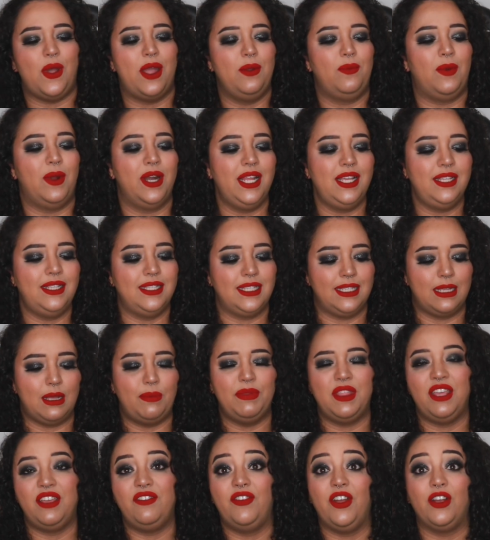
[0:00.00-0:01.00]
I wanted
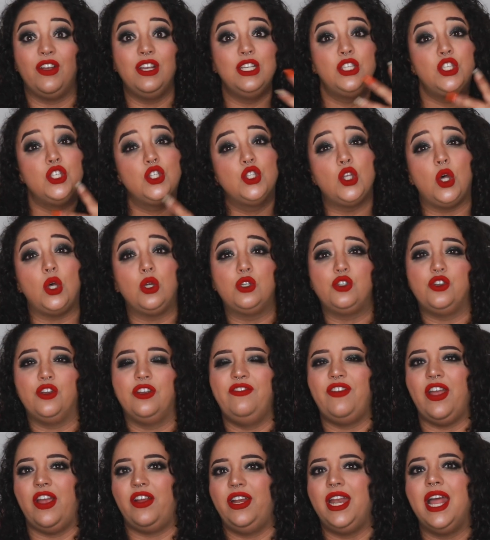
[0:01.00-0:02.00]
something very sultry,
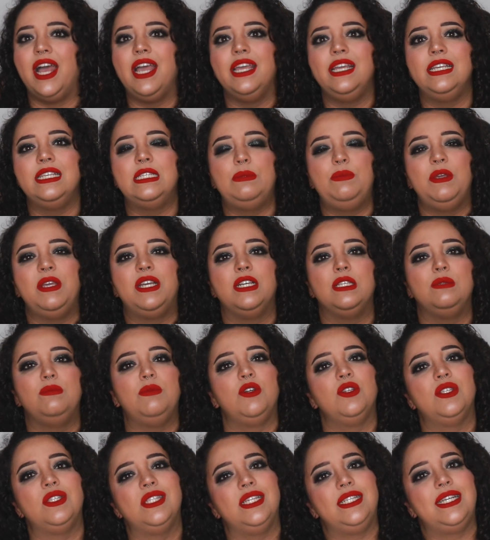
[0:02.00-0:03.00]
very nice, because
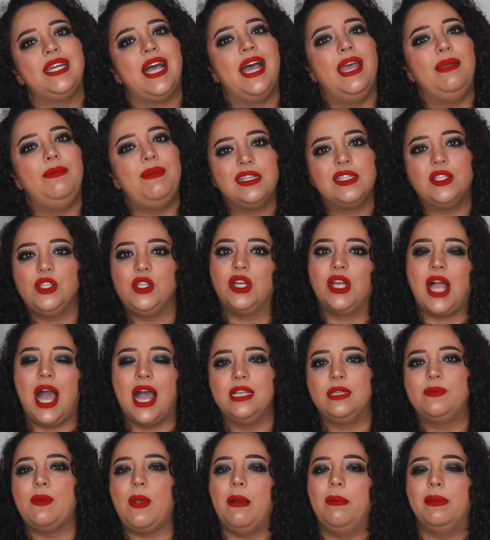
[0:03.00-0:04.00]
most of the time this little guy
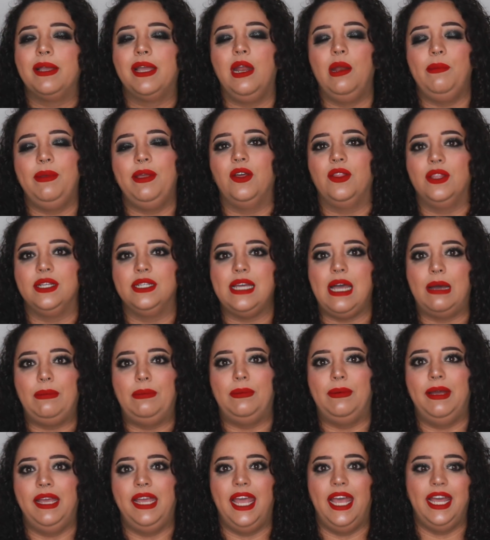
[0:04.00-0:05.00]
is probably going to be on the top of
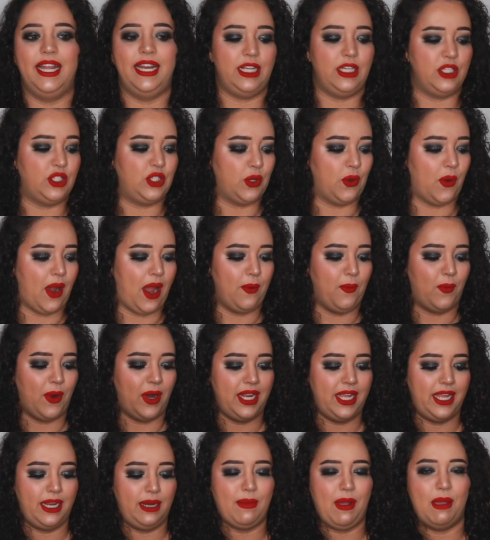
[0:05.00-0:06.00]
my head. So I
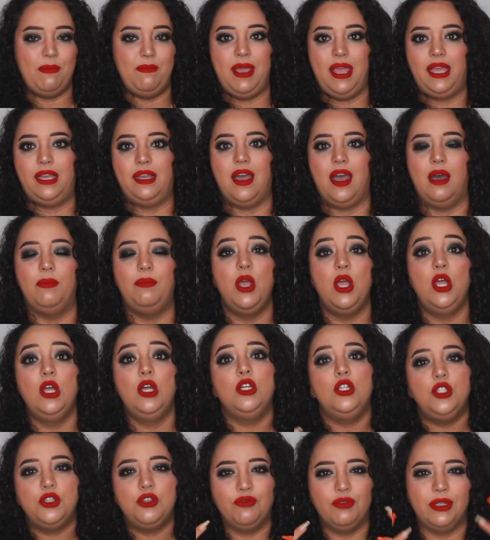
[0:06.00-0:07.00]
wanted my makeup
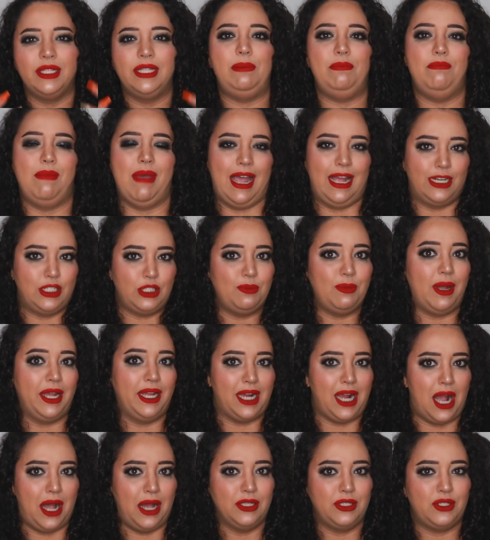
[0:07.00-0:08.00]
to really match my
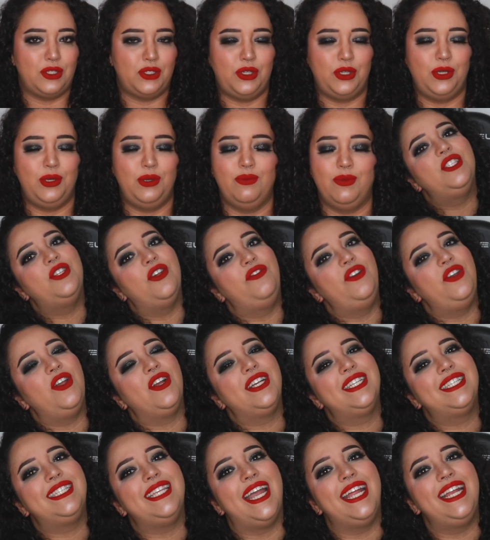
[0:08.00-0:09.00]
costume. So if you're
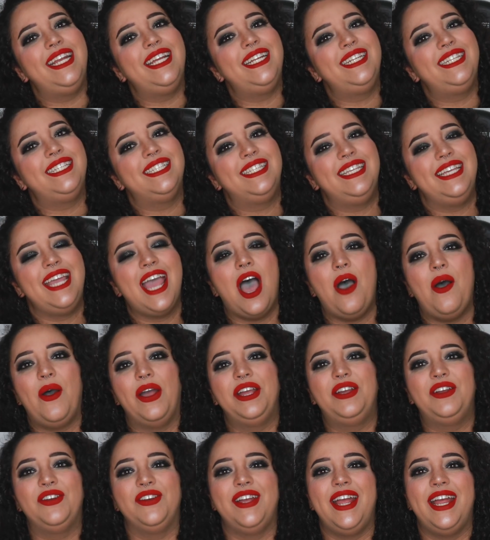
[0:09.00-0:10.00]
excited to see how
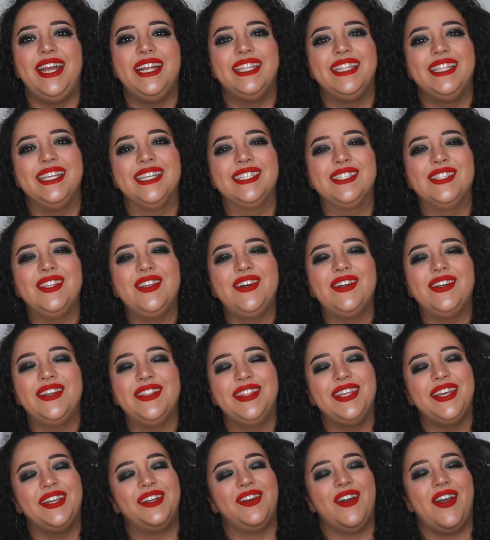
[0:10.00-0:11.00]
I created this look,
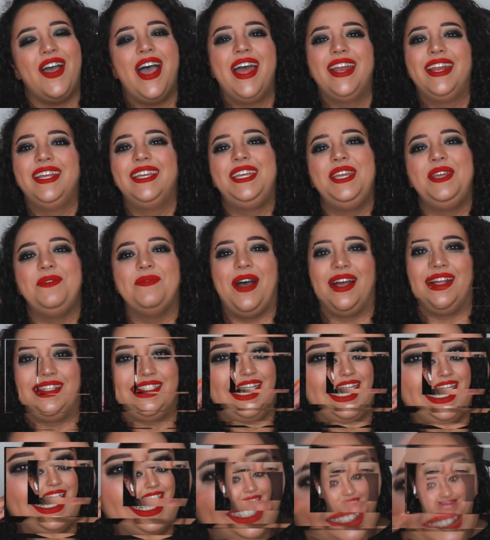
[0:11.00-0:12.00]
then go ahead and keep watching.